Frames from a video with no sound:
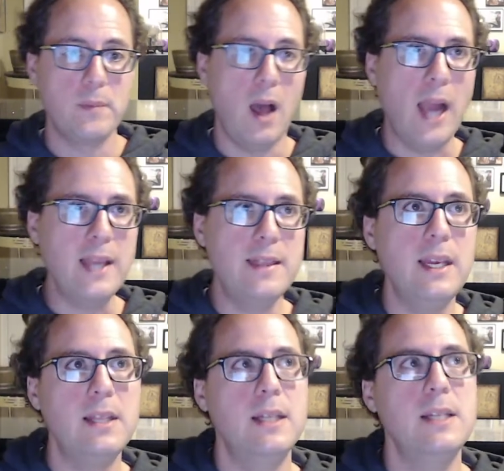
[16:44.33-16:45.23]
I
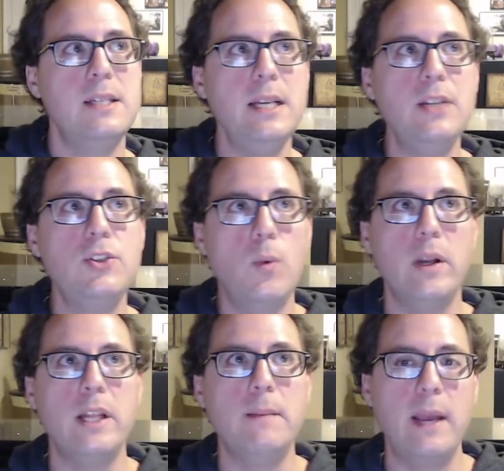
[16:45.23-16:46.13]
think that
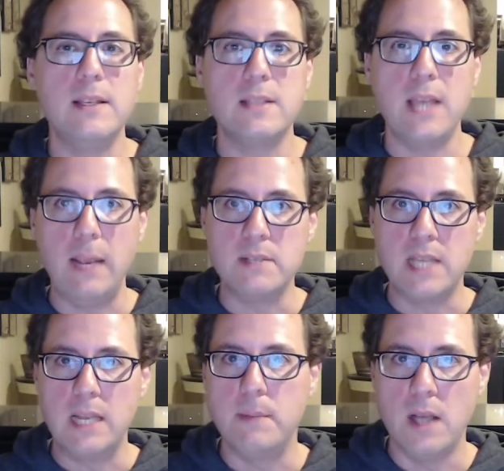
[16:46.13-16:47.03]
D20 based games
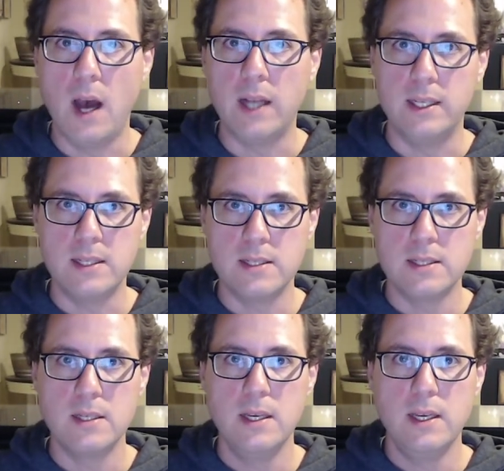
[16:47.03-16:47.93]
get monotonous
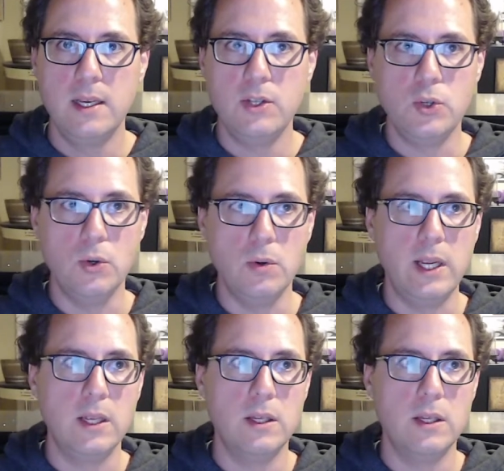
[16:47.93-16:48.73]
during